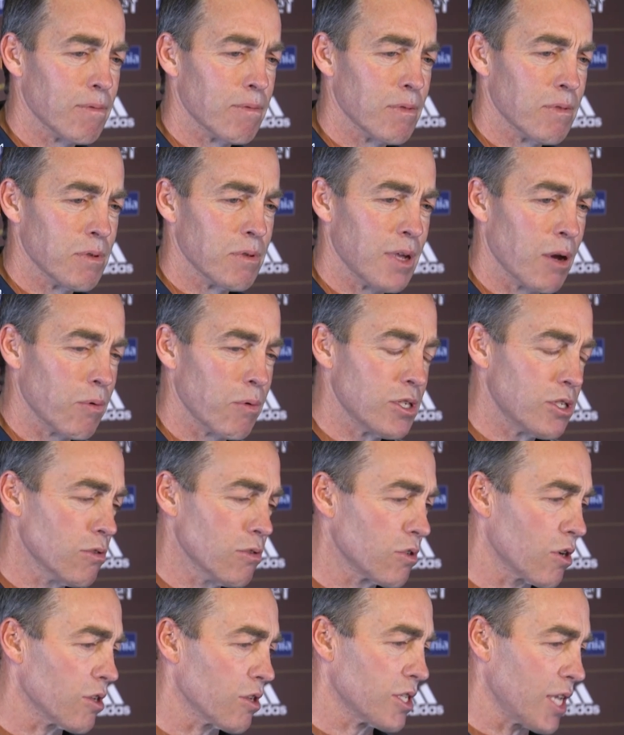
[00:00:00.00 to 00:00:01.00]
we've
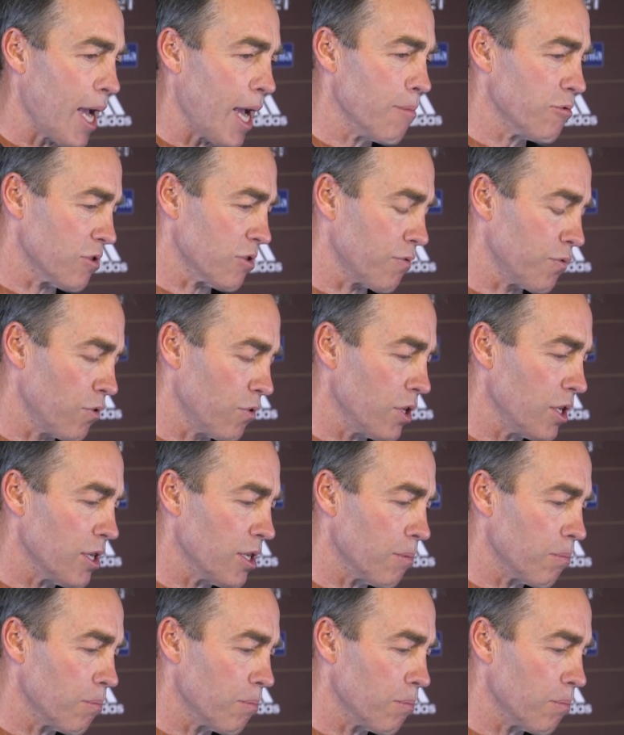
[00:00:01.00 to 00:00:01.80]
still got games of footy